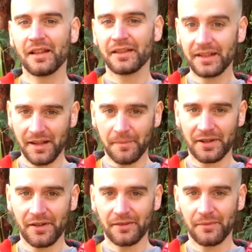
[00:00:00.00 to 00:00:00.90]
this
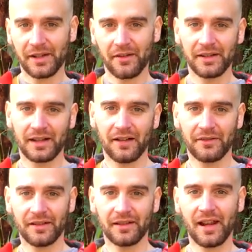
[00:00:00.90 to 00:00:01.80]
episode we're going to
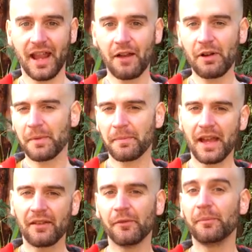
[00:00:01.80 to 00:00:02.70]
cover how I
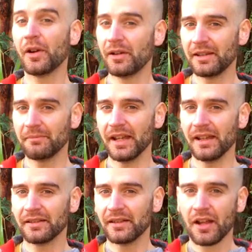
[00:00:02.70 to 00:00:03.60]
prepared for Burning
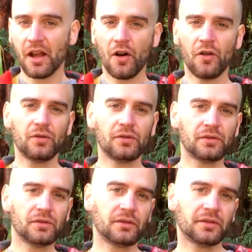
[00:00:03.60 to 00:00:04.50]
Man,
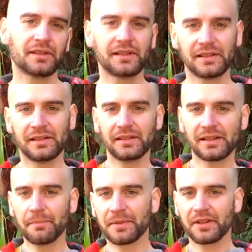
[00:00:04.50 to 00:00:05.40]
all the little
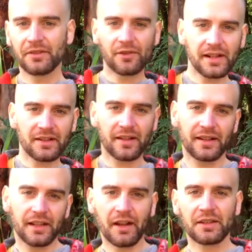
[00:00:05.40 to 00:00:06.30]
tips and tricks I can
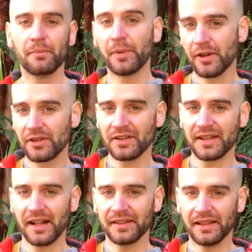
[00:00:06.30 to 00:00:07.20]
give out to Burgins
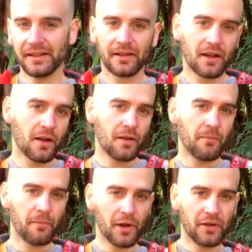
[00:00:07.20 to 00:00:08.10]
out there.
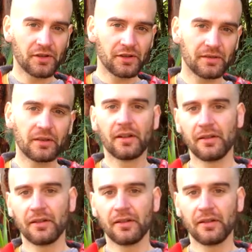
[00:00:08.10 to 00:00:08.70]
Burgin.